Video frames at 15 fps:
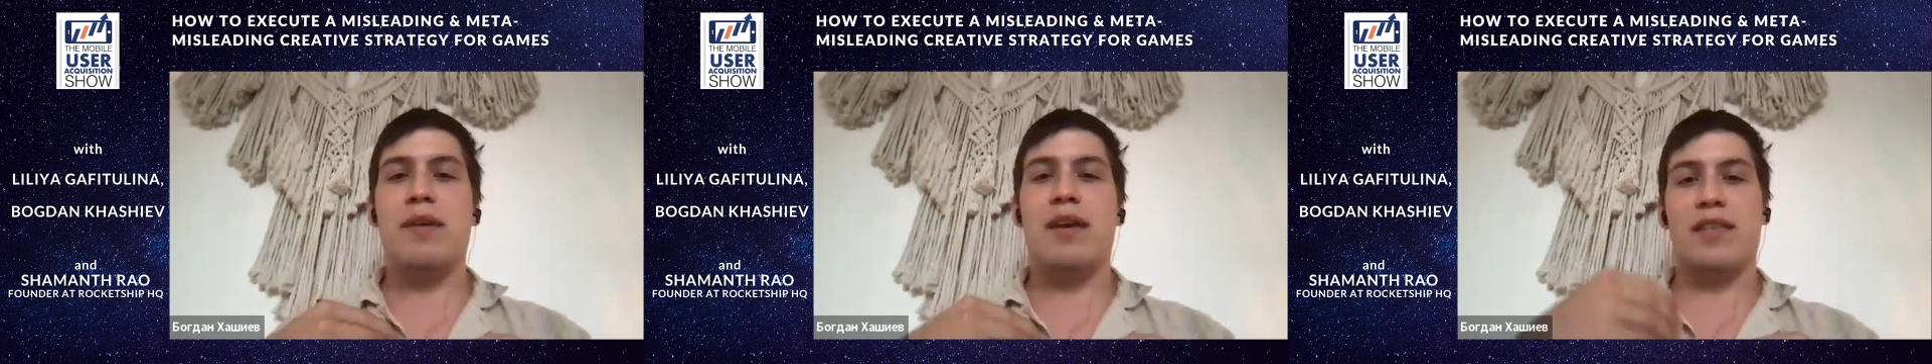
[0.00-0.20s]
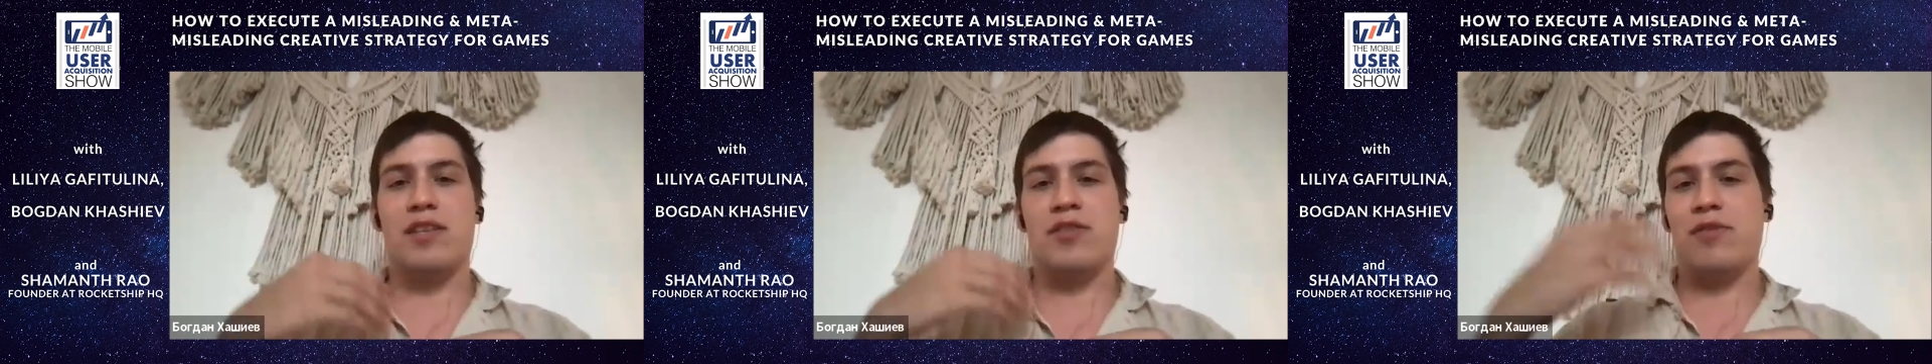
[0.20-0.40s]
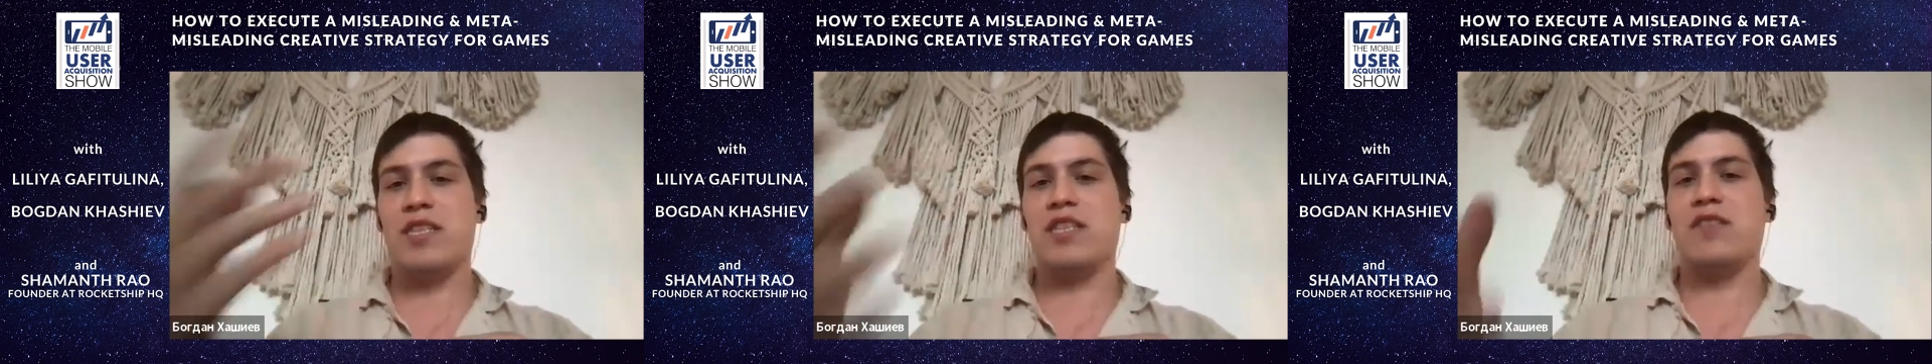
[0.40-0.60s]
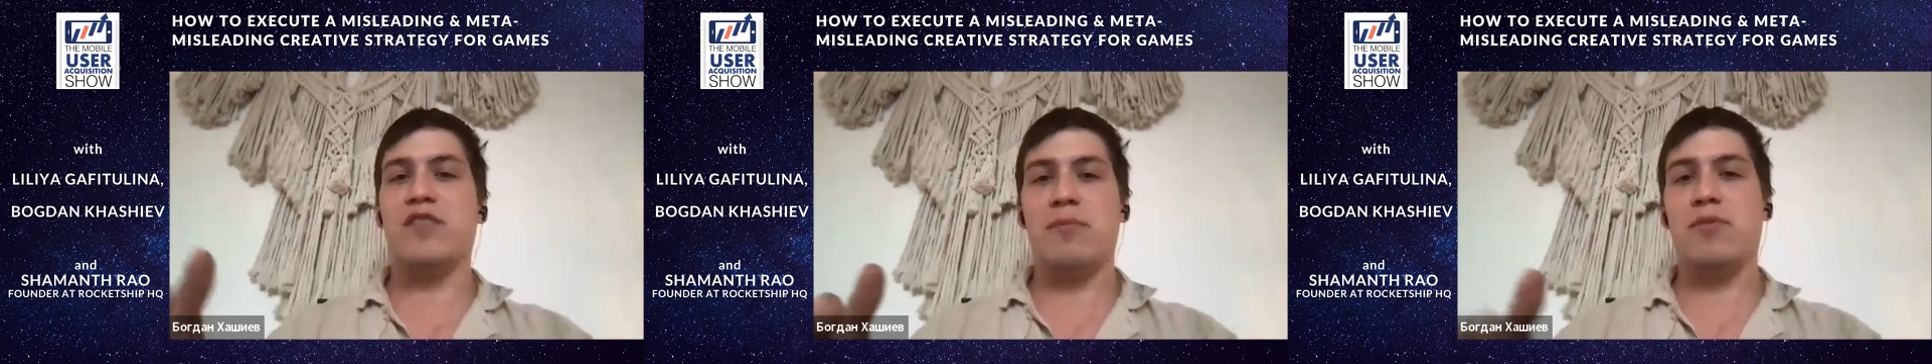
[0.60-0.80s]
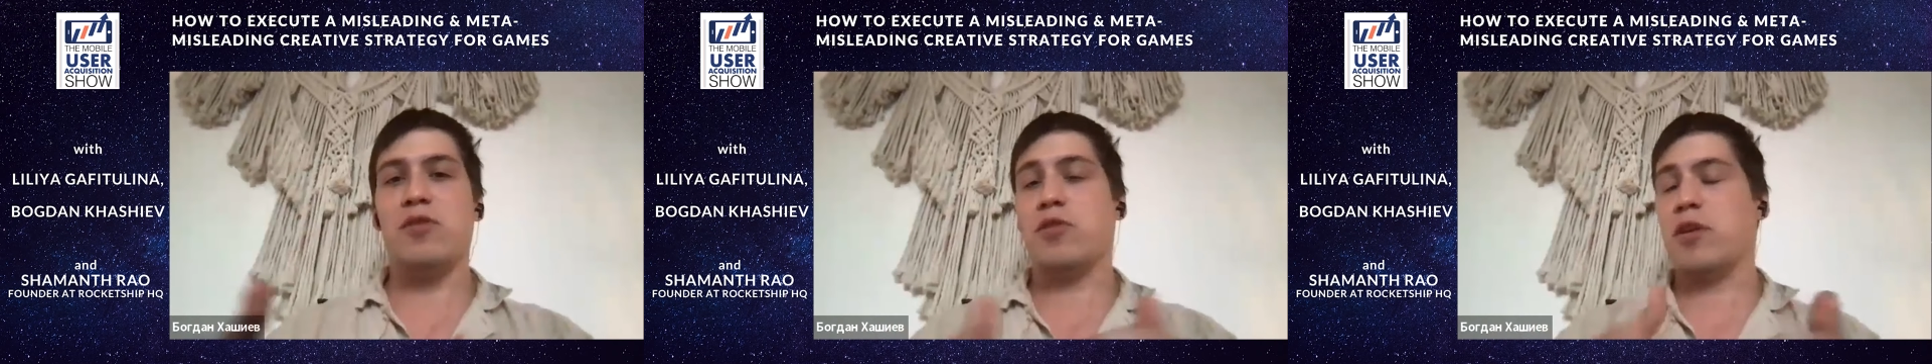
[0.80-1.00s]
and creative
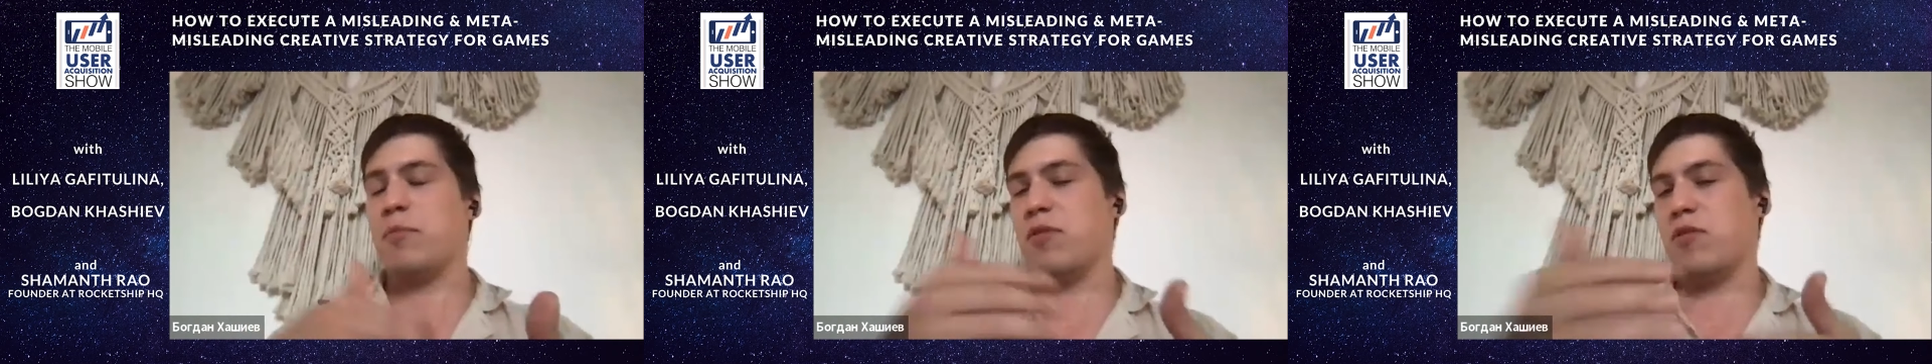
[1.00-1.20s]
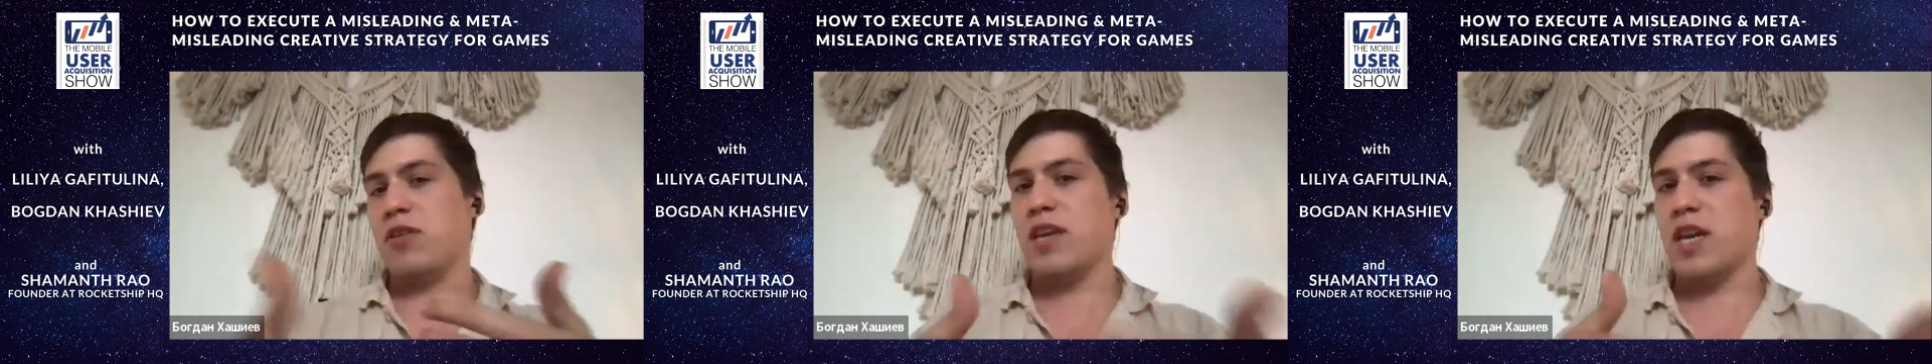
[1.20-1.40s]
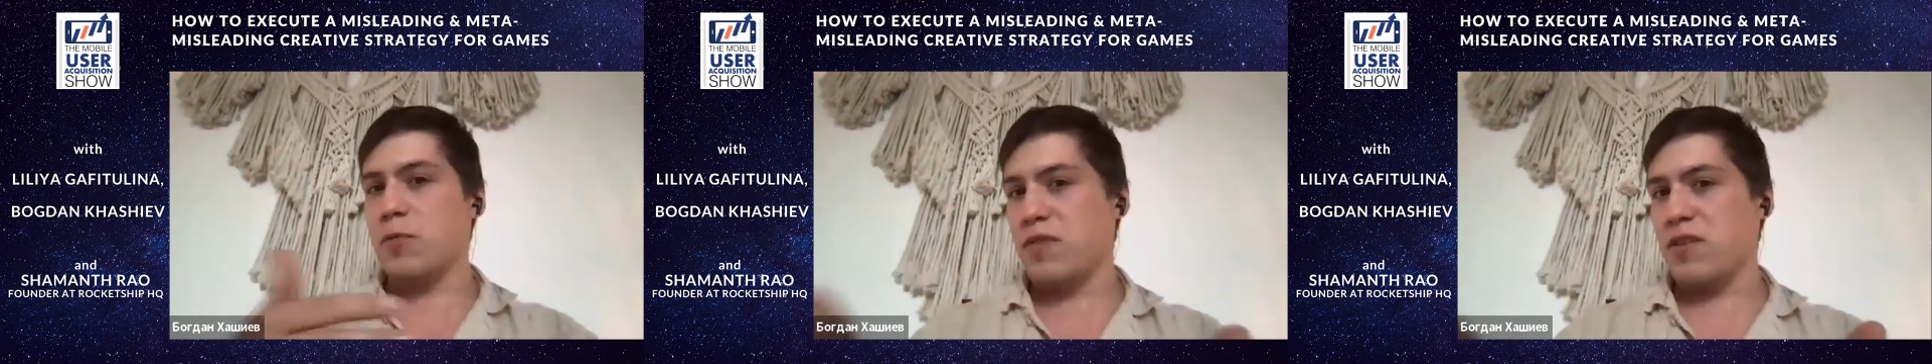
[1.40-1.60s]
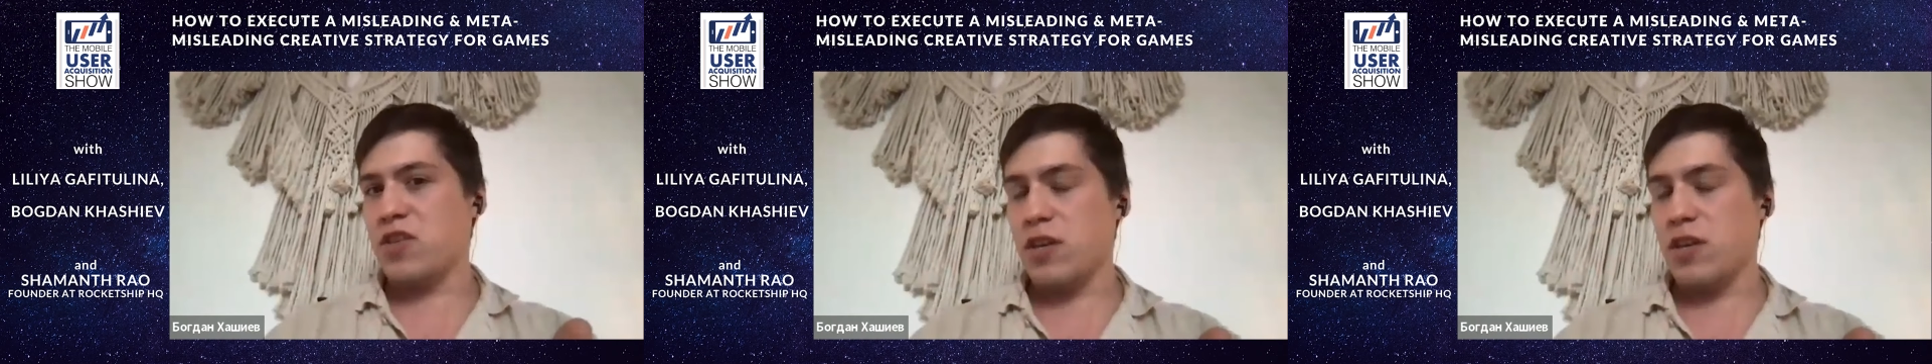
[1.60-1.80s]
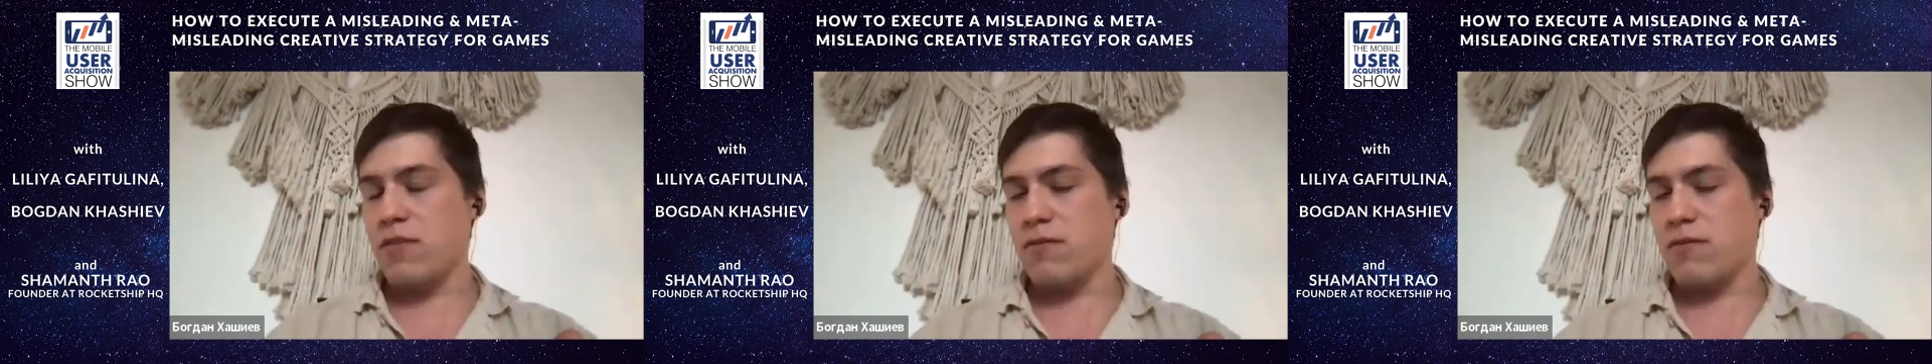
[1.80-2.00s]
team to communicate with each
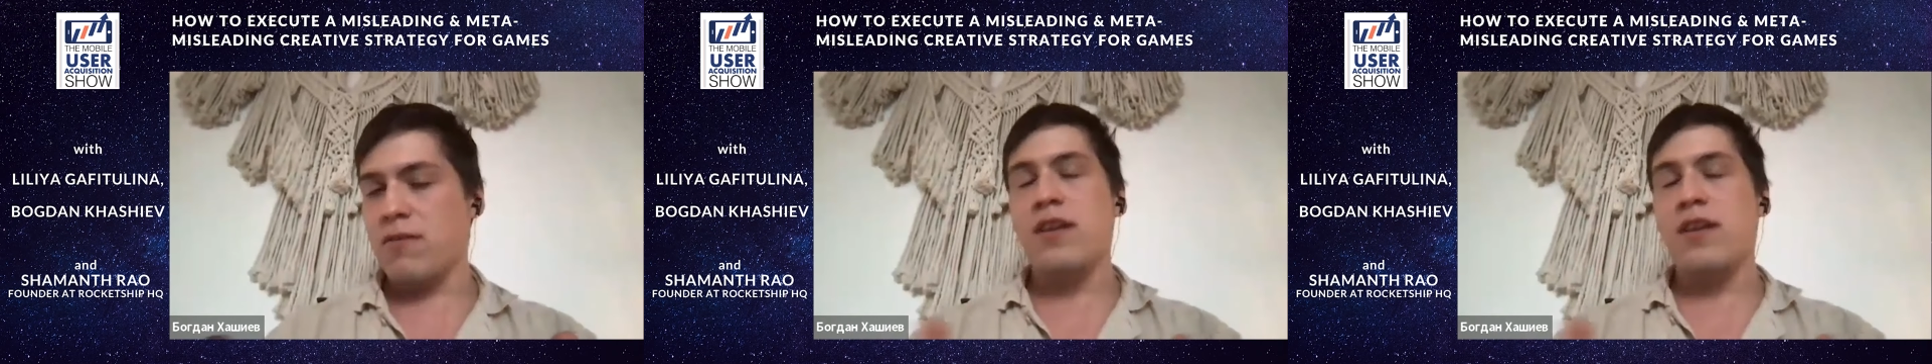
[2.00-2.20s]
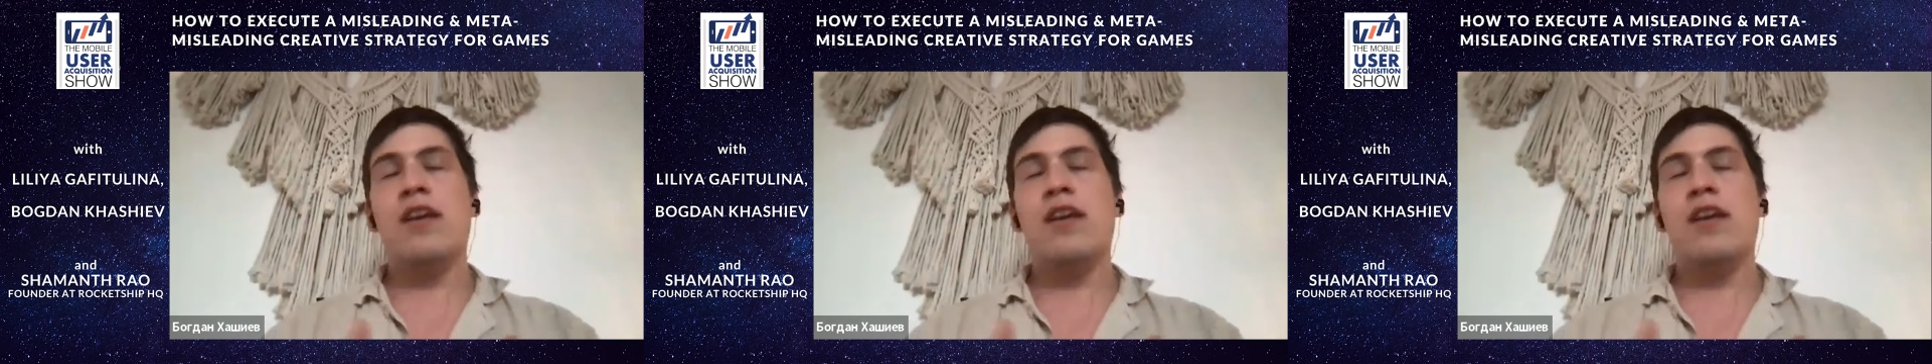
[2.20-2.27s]
other,